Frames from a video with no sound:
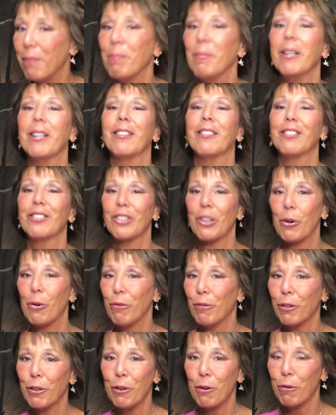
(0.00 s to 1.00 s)
meals
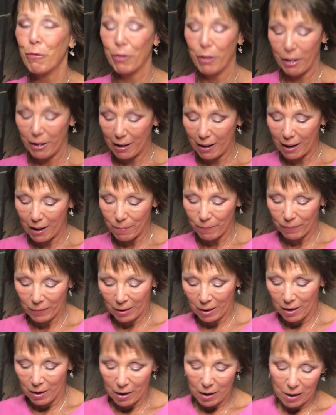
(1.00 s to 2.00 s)
over and over again.
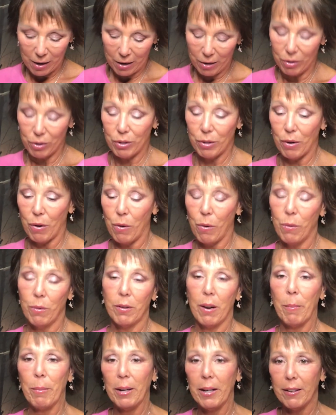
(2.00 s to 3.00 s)
So,
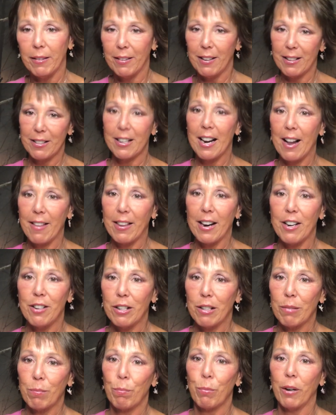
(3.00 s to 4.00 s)
I mean, it's not that I
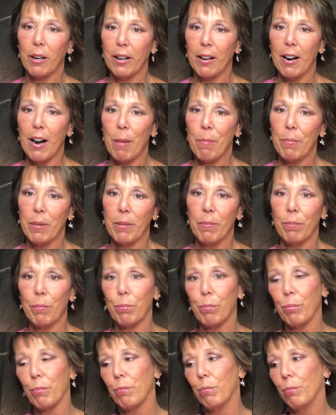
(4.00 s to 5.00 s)
just bring it up and
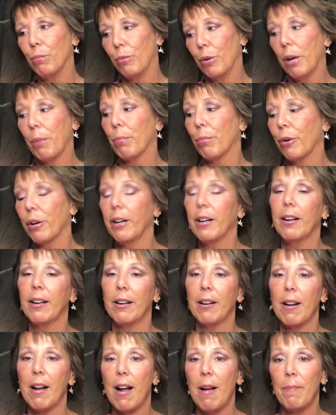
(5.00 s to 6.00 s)
reprint
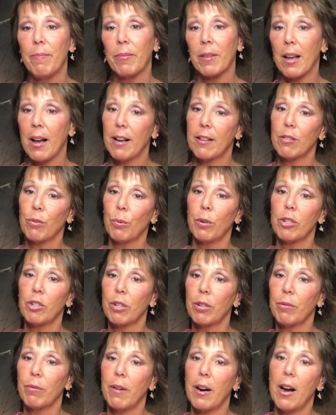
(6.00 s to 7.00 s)
it. I switch
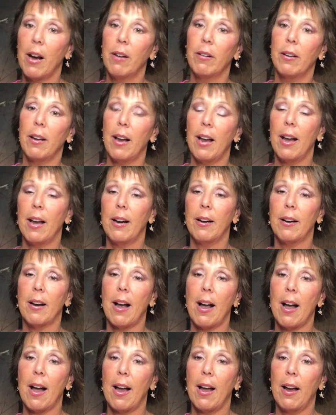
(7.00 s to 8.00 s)
it around and
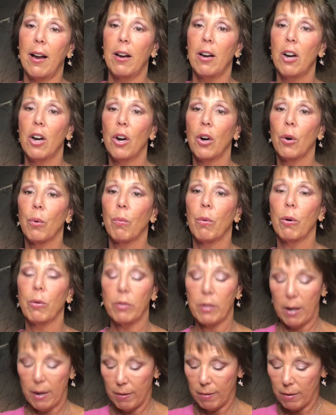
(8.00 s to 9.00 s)
I
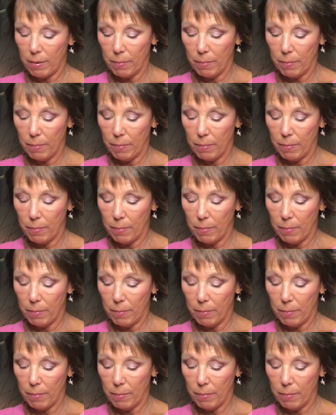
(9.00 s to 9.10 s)
rotate